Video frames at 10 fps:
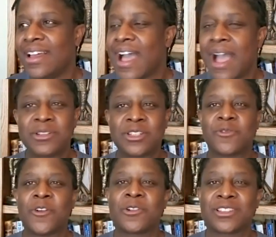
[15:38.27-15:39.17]
I was just
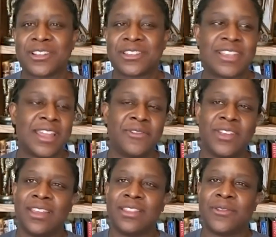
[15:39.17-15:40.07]
focused on
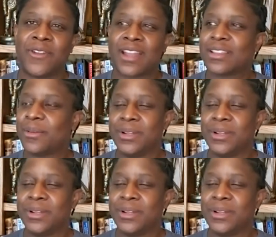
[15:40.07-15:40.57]
safety and the fact that